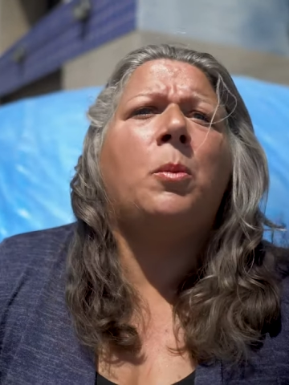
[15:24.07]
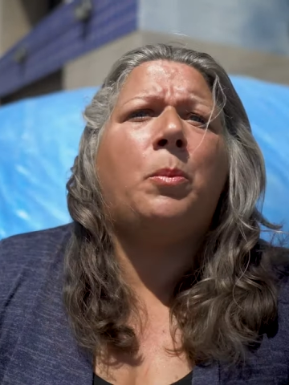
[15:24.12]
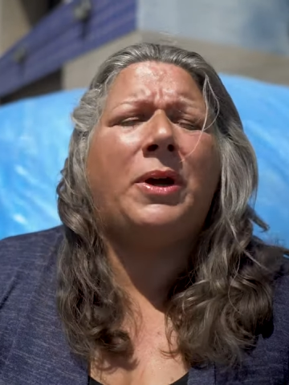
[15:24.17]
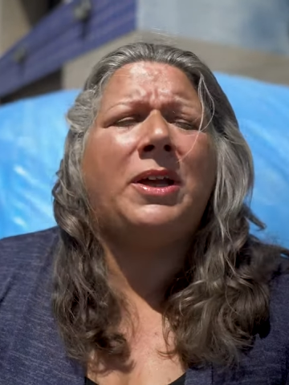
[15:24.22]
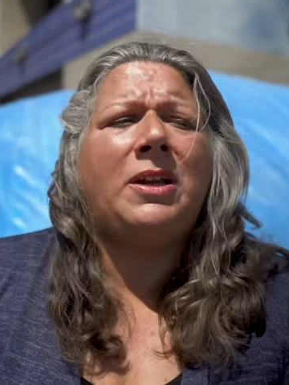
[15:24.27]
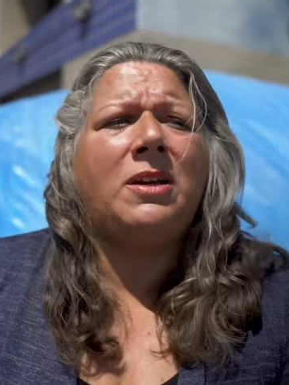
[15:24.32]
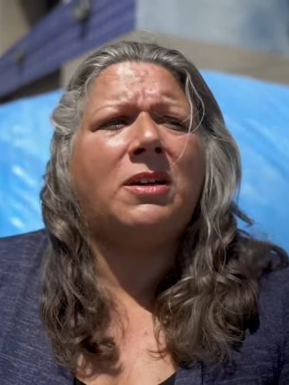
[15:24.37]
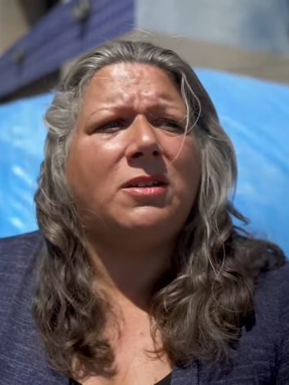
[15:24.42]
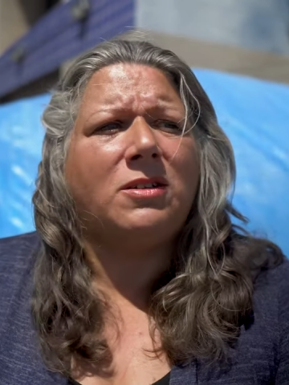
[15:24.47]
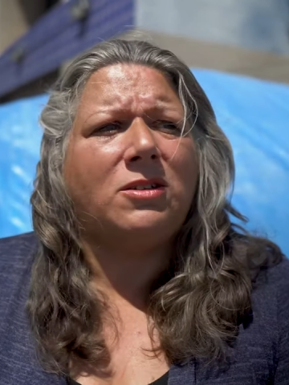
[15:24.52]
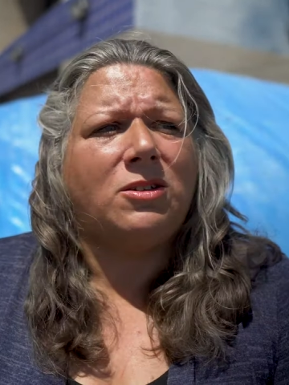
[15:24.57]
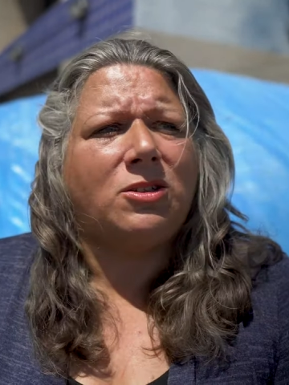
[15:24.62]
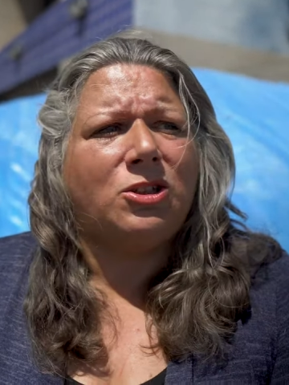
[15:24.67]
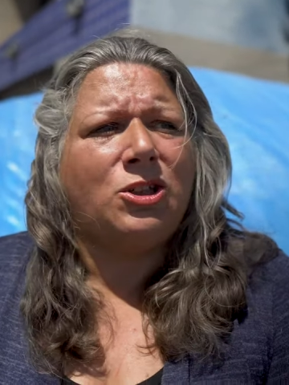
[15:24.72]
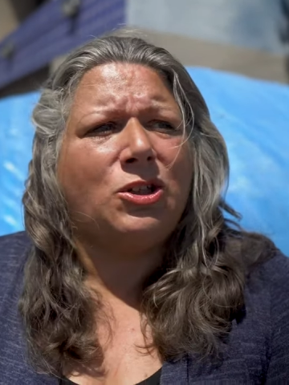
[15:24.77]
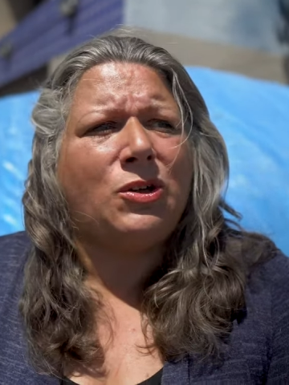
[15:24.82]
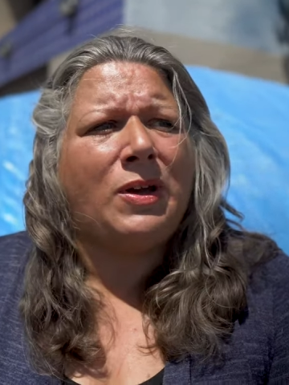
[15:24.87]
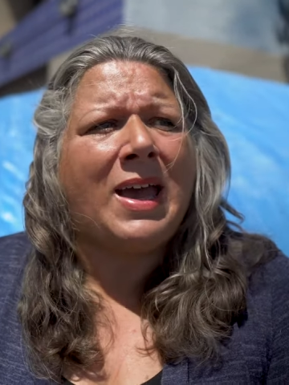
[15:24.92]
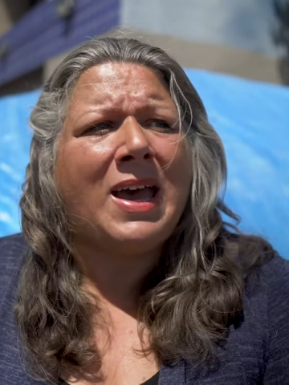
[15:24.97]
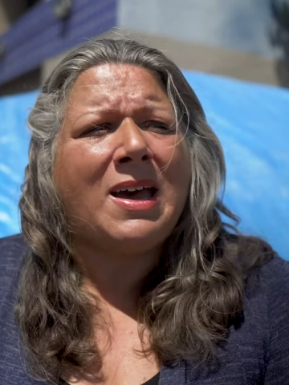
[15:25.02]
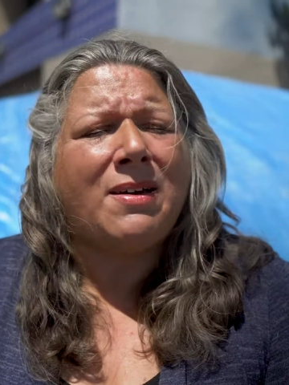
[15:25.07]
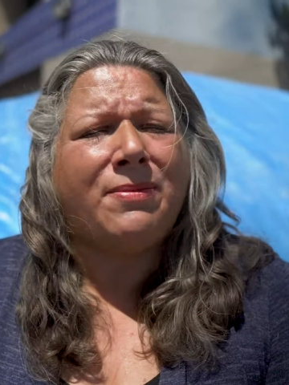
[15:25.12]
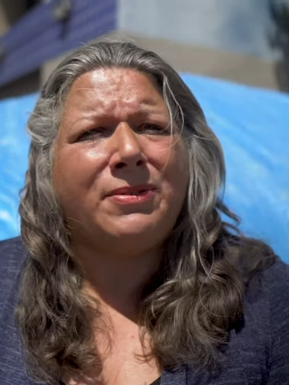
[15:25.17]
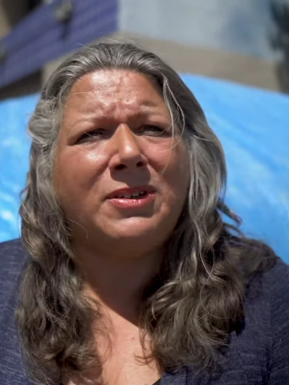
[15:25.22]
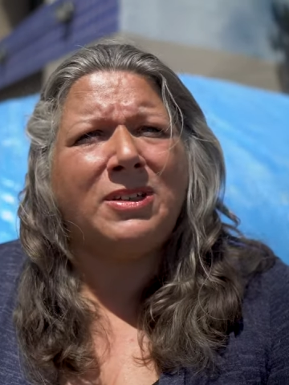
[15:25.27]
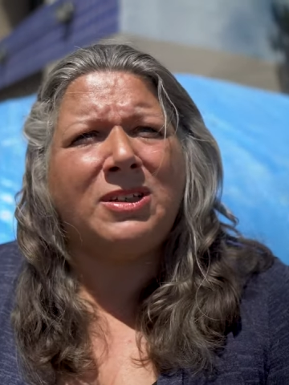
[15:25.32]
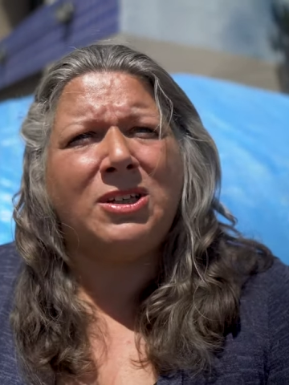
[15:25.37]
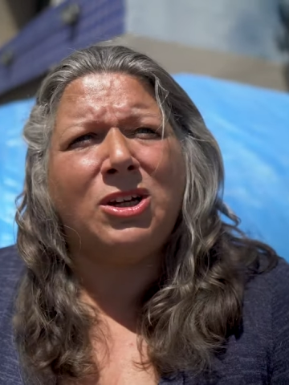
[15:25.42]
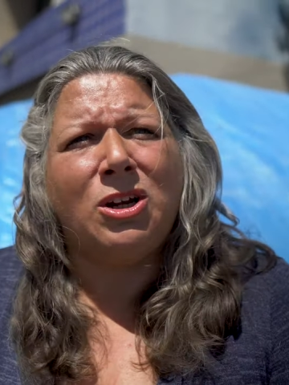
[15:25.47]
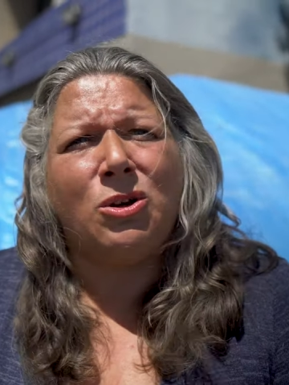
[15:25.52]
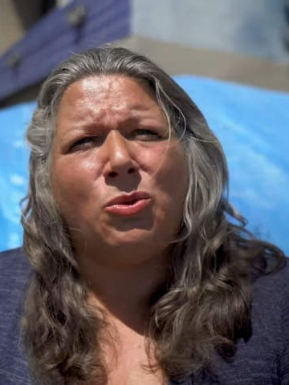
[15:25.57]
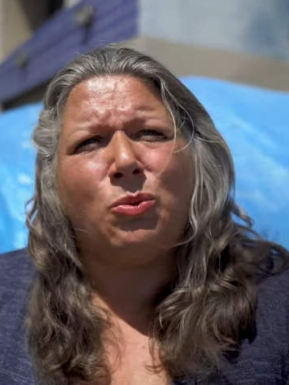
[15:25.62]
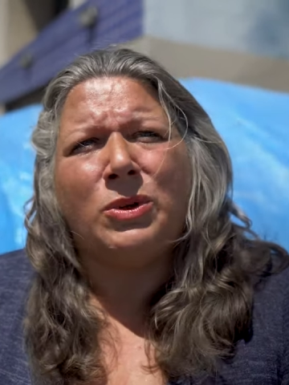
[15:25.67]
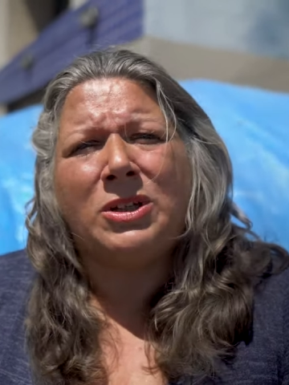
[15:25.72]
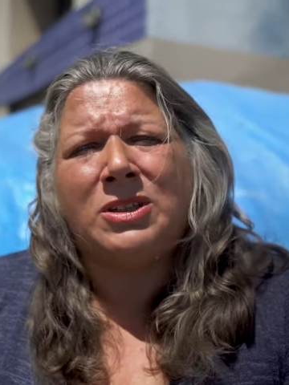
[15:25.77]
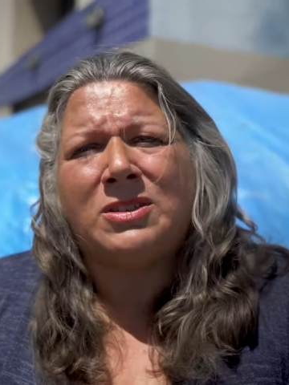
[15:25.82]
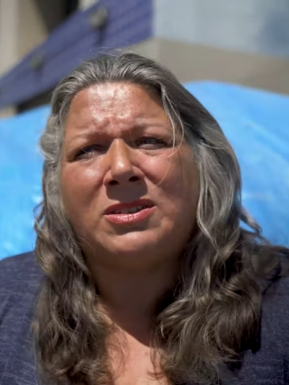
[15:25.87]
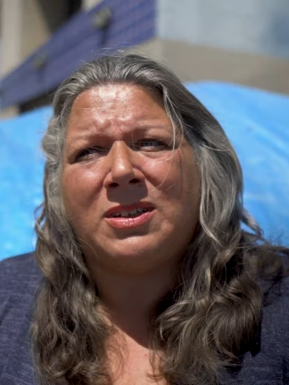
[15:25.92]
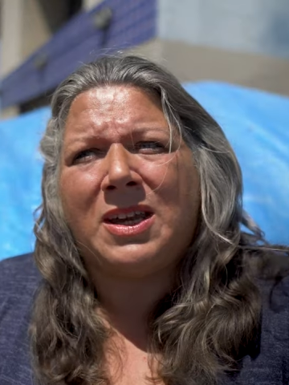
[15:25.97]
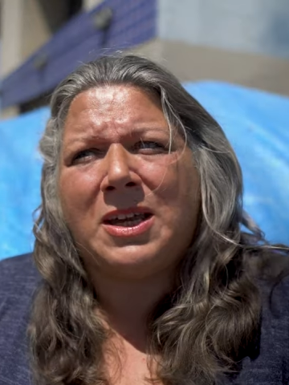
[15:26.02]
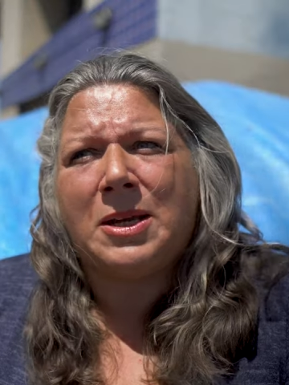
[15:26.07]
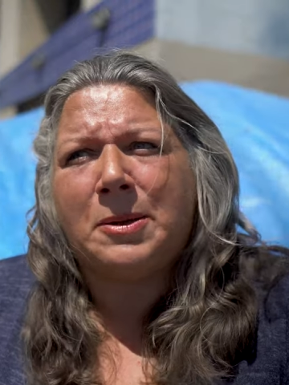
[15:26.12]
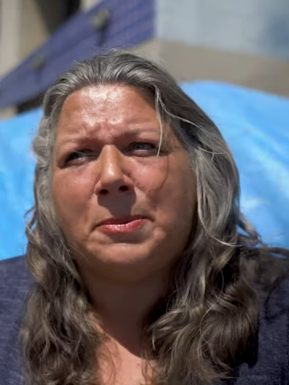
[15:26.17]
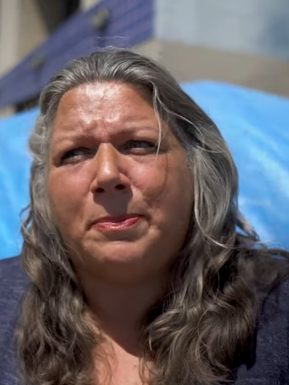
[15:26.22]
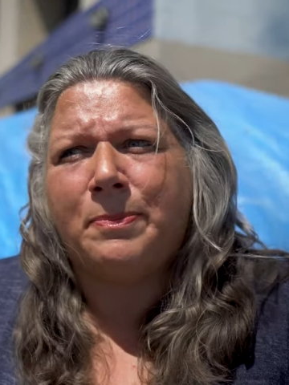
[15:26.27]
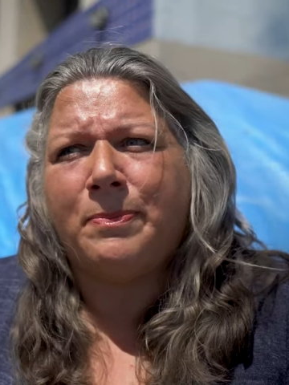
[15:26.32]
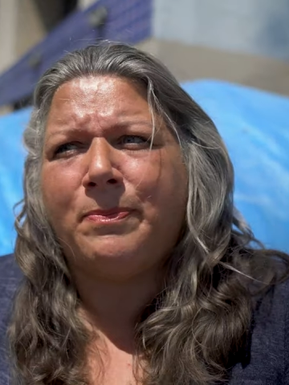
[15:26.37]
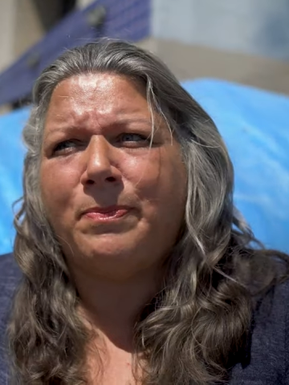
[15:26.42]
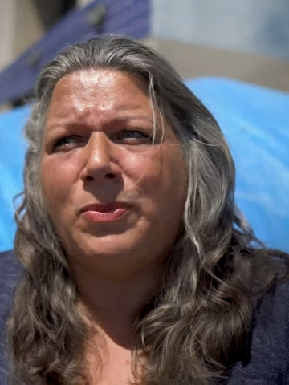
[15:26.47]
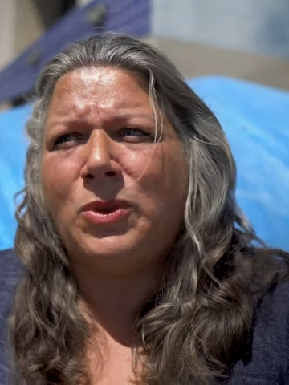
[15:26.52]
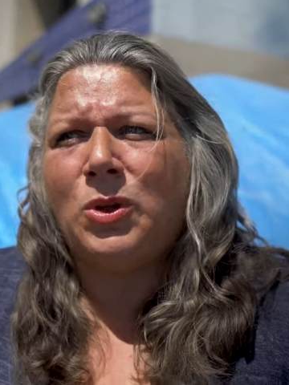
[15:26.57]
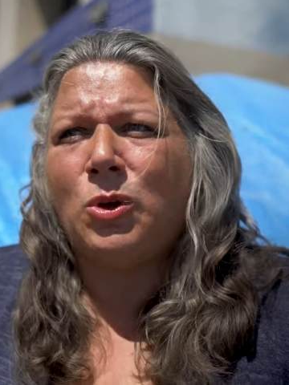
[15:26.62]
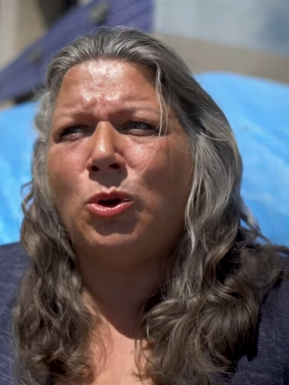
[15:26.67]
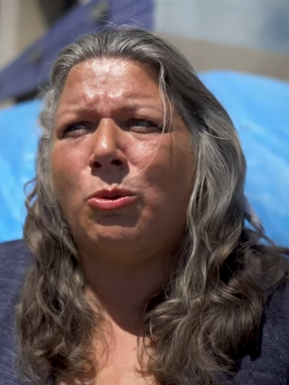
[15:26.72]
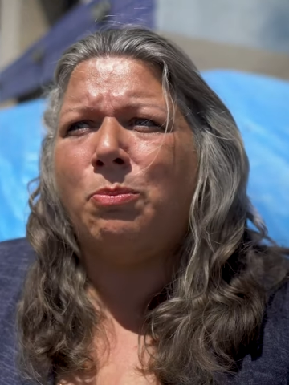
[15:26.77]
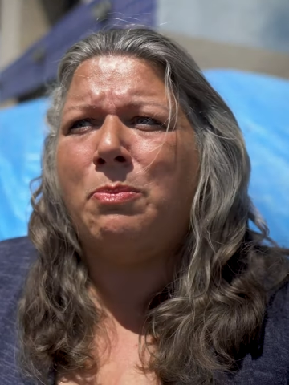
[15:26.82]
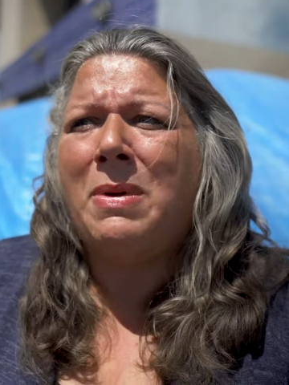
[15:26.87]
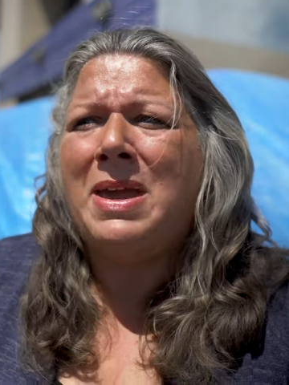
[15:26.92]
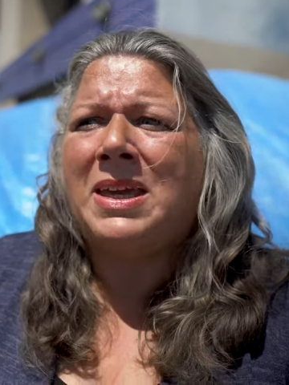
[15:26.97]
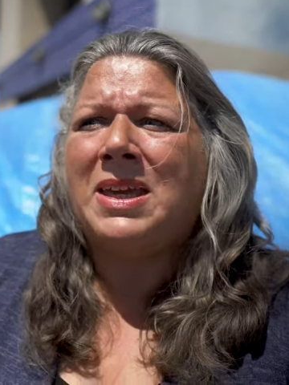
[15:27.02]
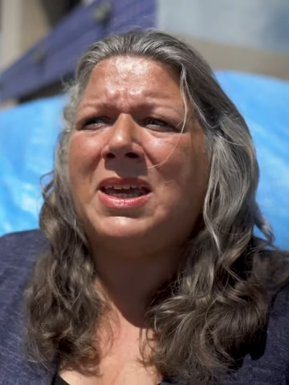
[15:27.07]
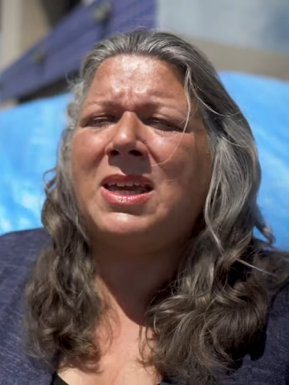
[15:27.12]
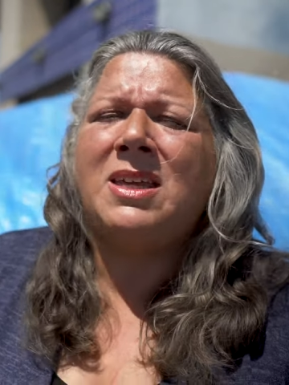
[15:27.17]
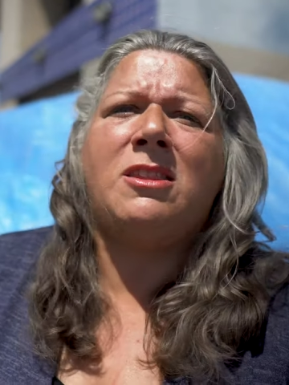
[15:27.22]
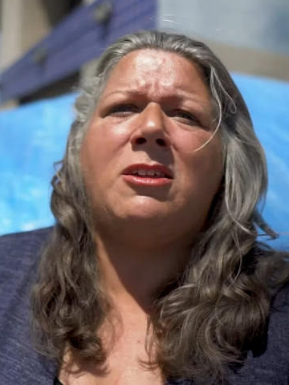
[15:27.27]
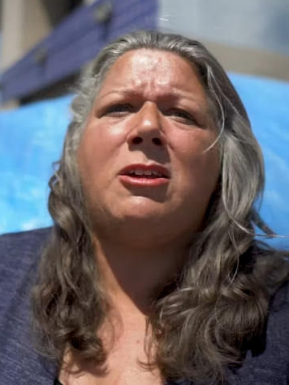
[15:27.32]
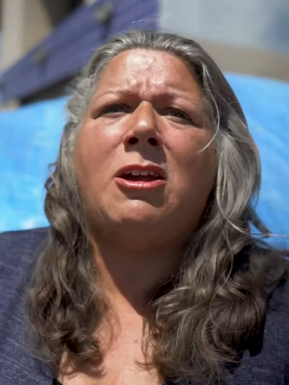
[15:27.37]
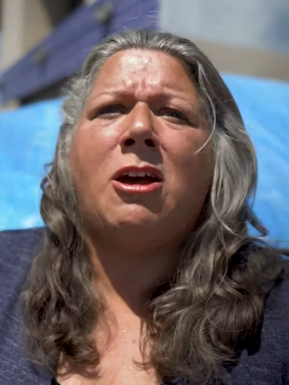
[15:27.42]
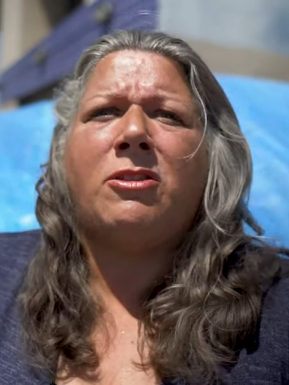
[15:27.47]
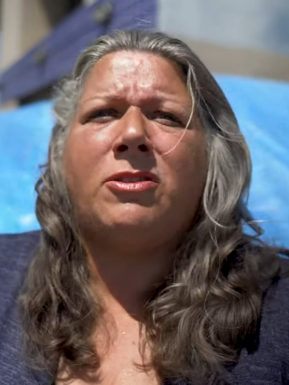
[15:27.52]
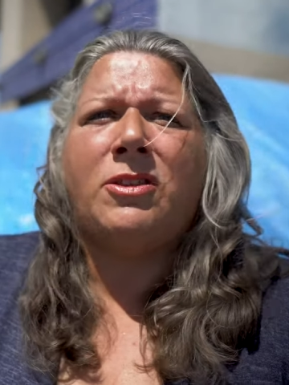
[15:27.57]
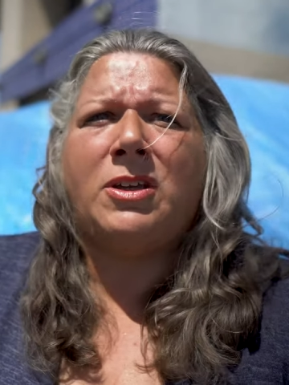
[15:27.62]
But you have, you know, it's like you're making the